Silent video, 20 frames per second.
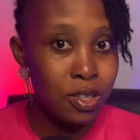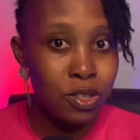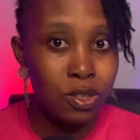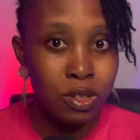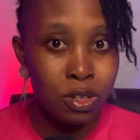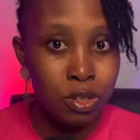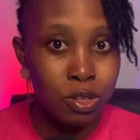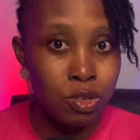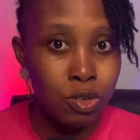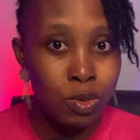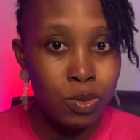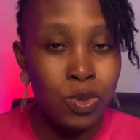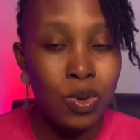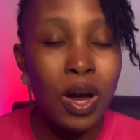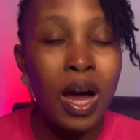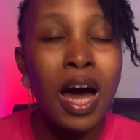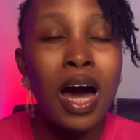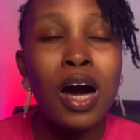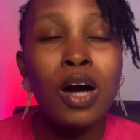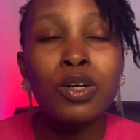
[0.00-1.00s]
this group. So
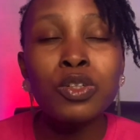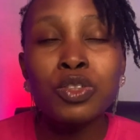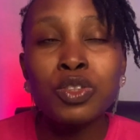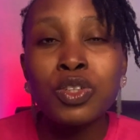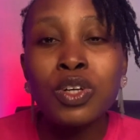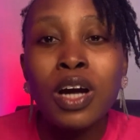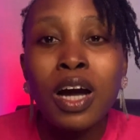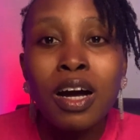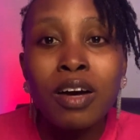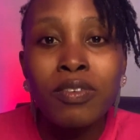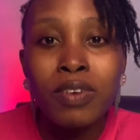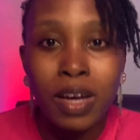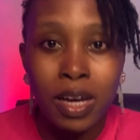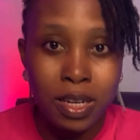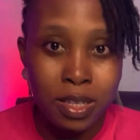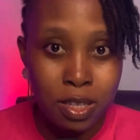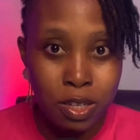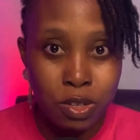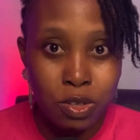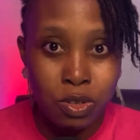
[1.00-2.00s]
how do you have
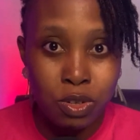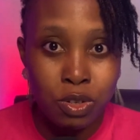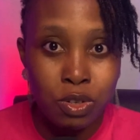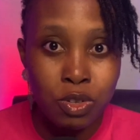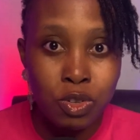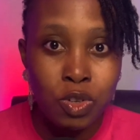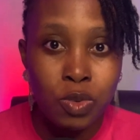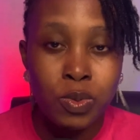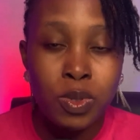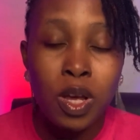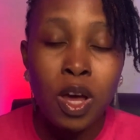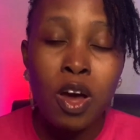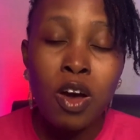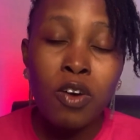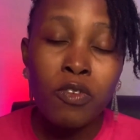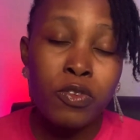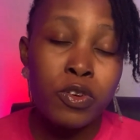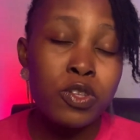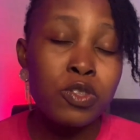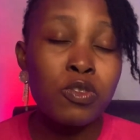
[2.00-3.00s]
access to these groups?
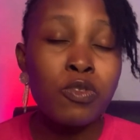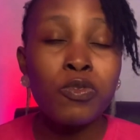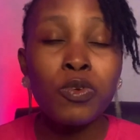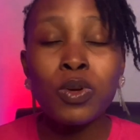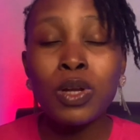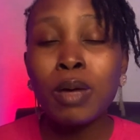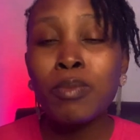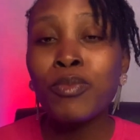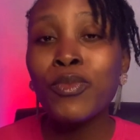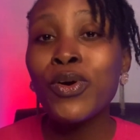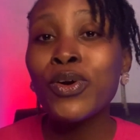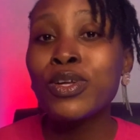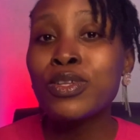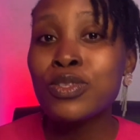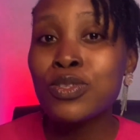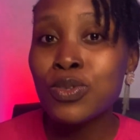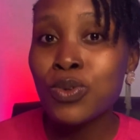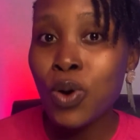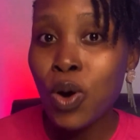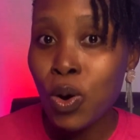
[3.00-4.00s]
First of all, I'm going to
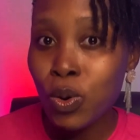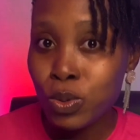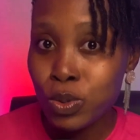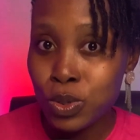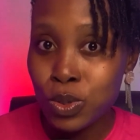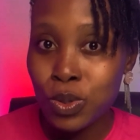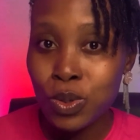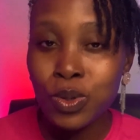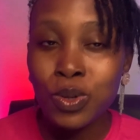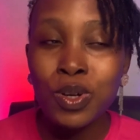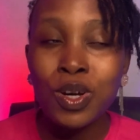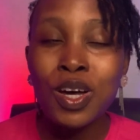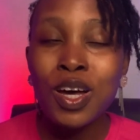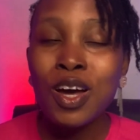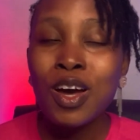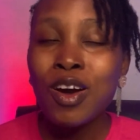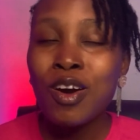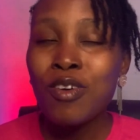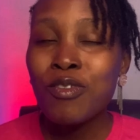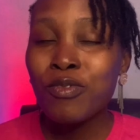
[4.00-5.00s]
also,
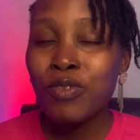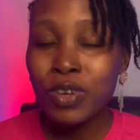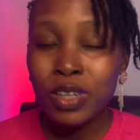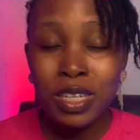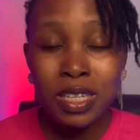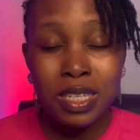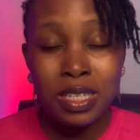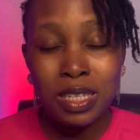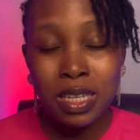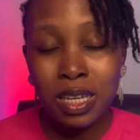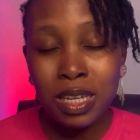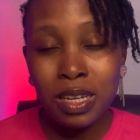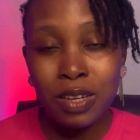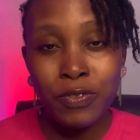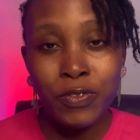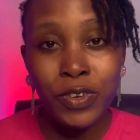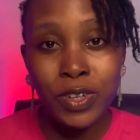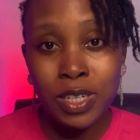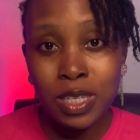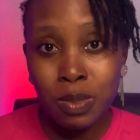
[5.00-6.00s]
for this
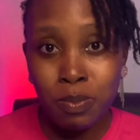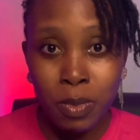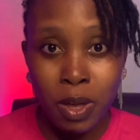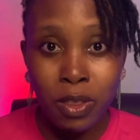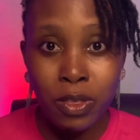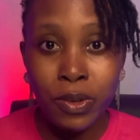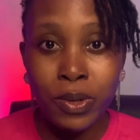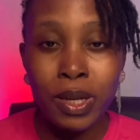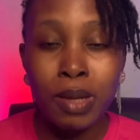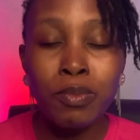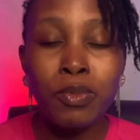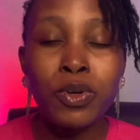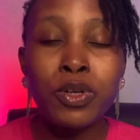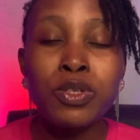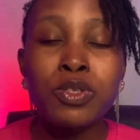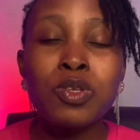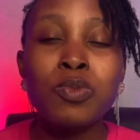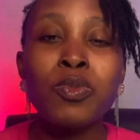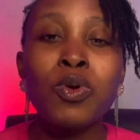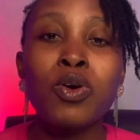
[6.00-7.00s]
method, I'm going
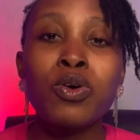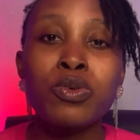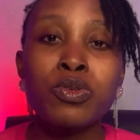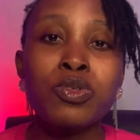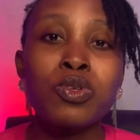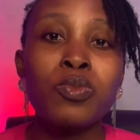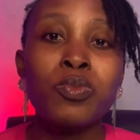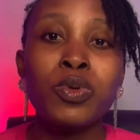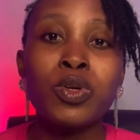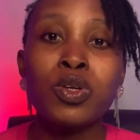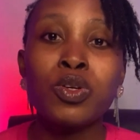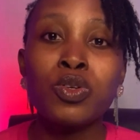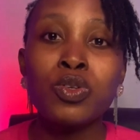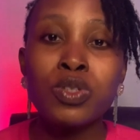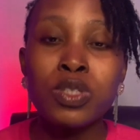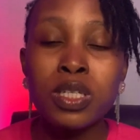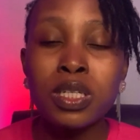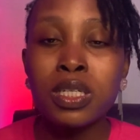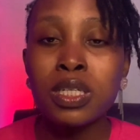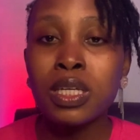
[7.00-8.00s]
to also be
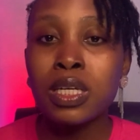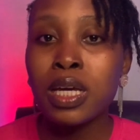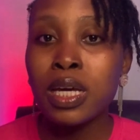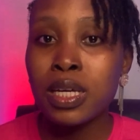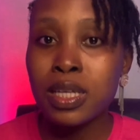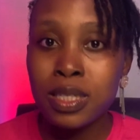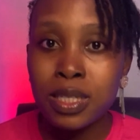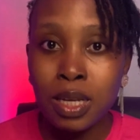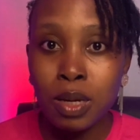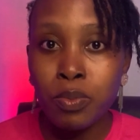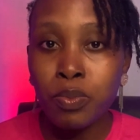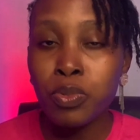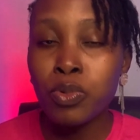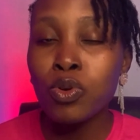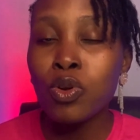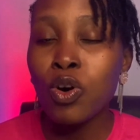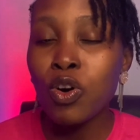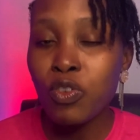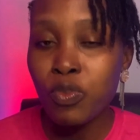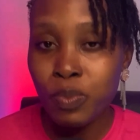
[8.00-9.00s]
using the example
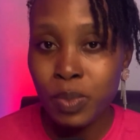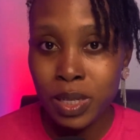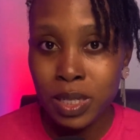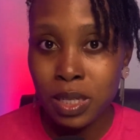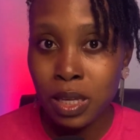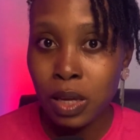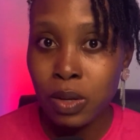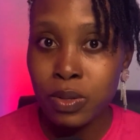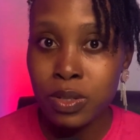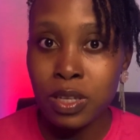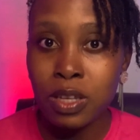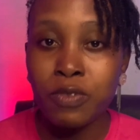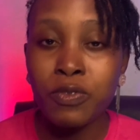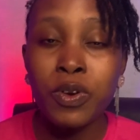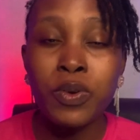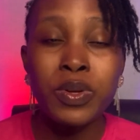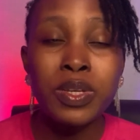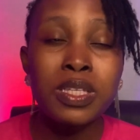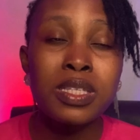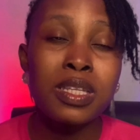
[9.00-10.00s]
of my skill set. For
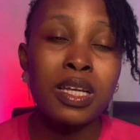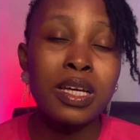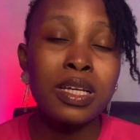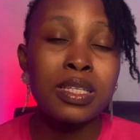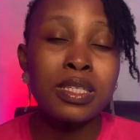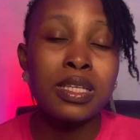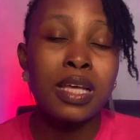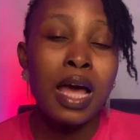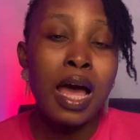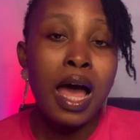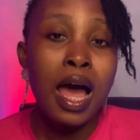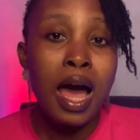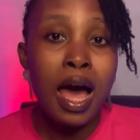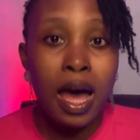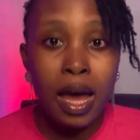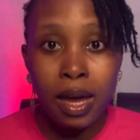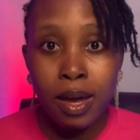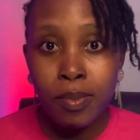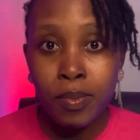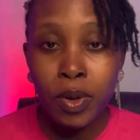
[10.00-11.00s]
instance, I
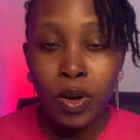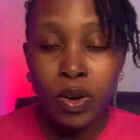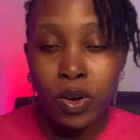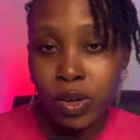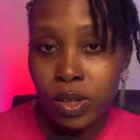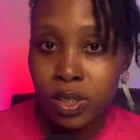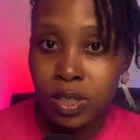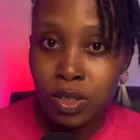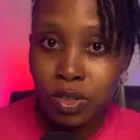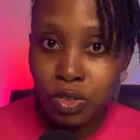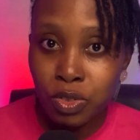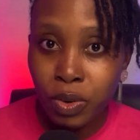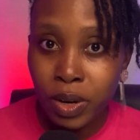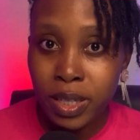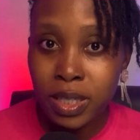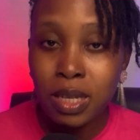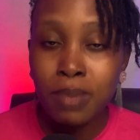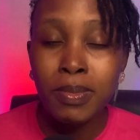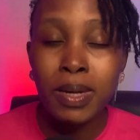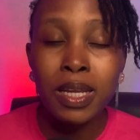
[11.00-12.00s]
am a content writer,
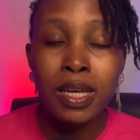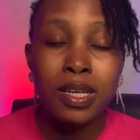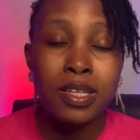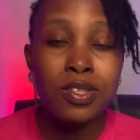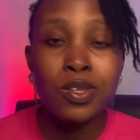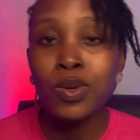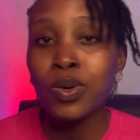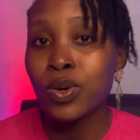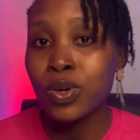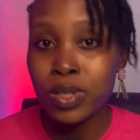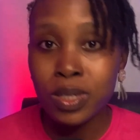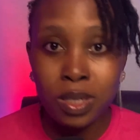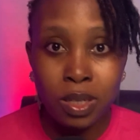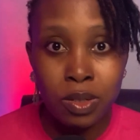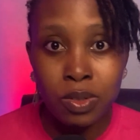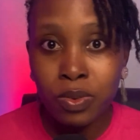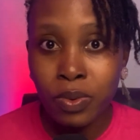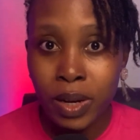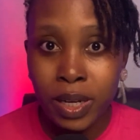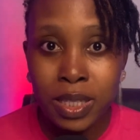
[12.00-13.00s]
I'm an SEO content
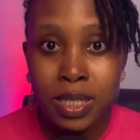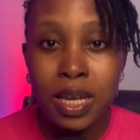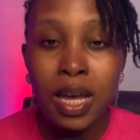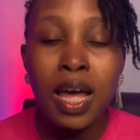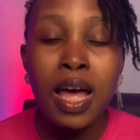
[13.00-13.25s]
writer,